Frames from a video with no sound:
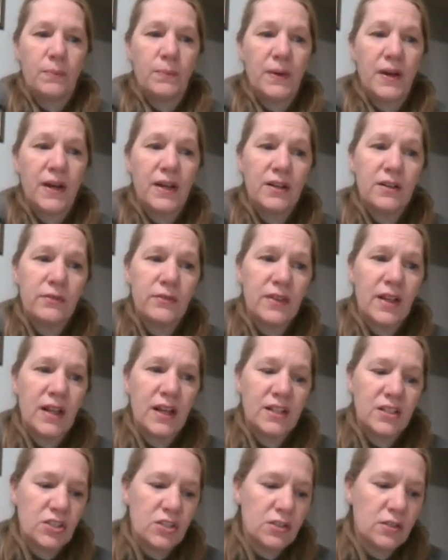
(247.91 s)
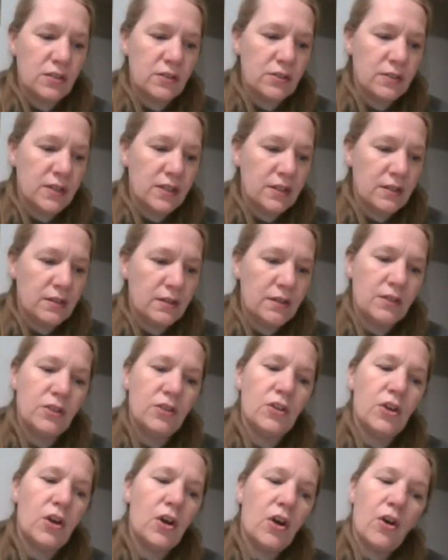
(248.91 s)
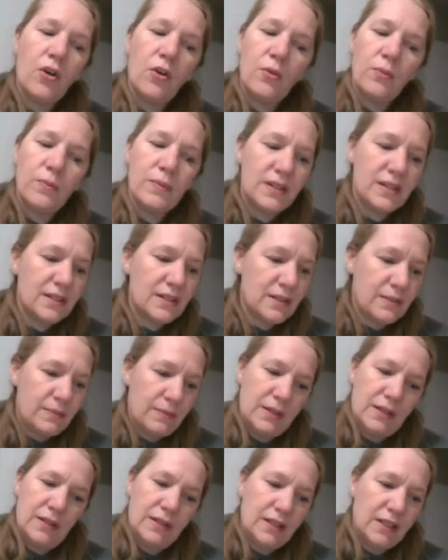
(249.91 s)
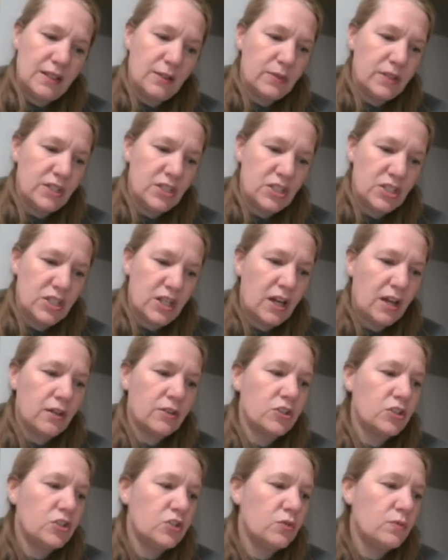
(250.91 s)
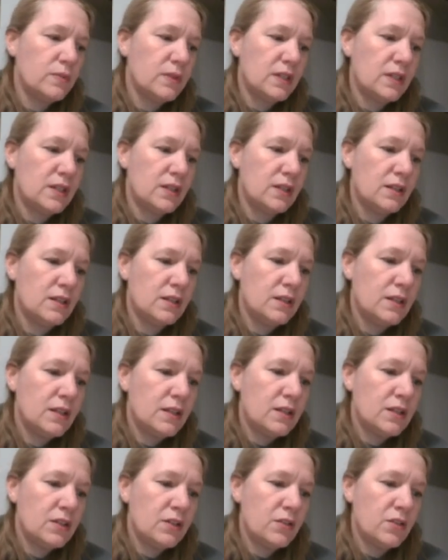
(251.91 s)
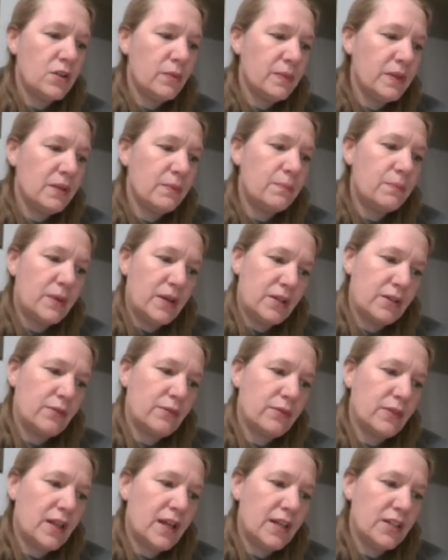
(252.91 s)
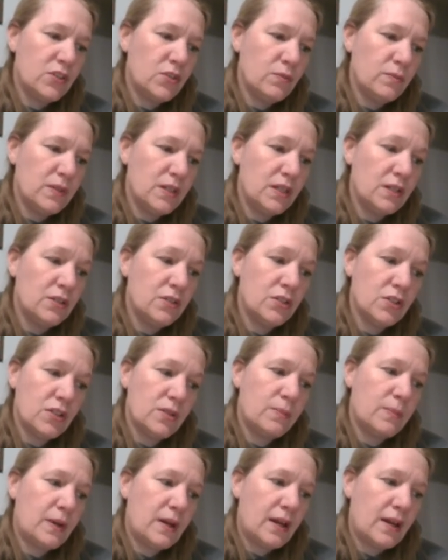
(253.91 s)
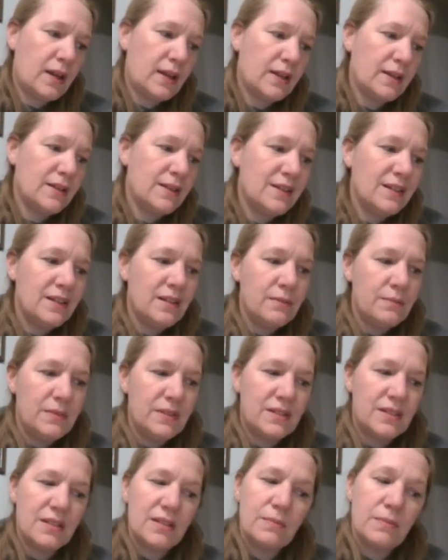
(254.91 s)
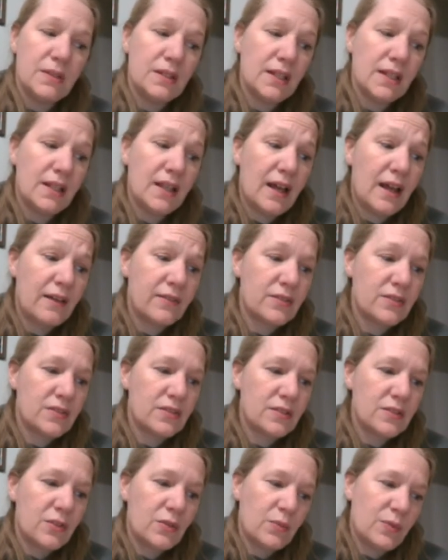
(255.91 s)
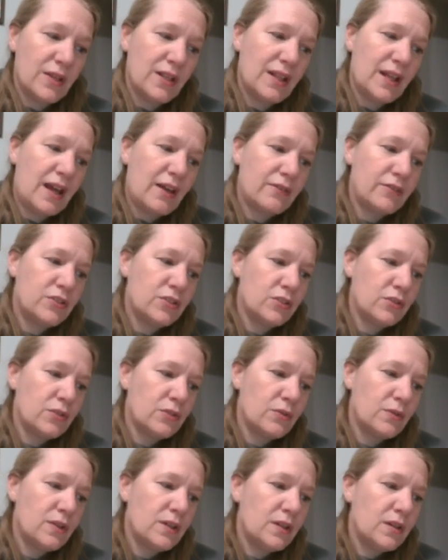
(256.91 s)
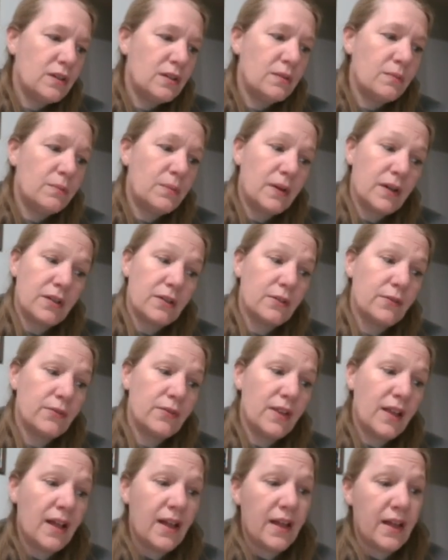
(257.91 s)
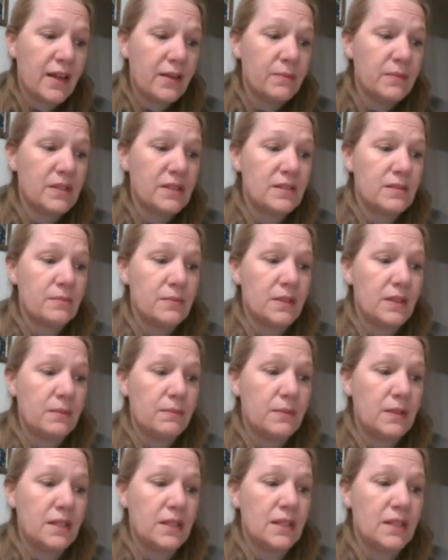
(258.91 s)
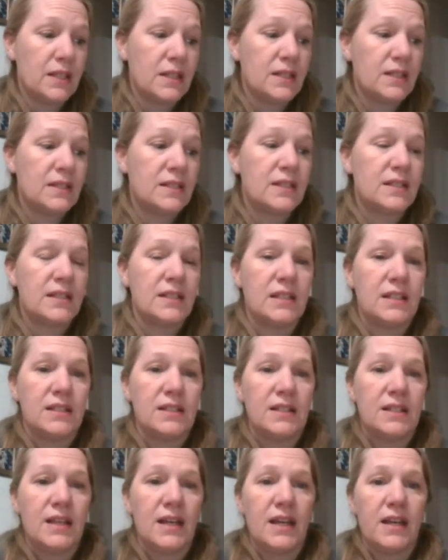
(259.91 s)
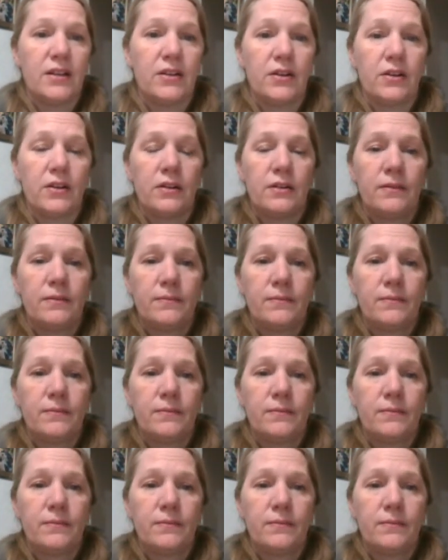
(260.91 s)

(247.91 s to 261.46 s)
"Butterfly, children." "No, Miss Millie," we shout. You don't mean butterfly, you mean goodbye." Mrs. Millie laughs. We laugh too. "Butterfly, Miss Millie. See you gator."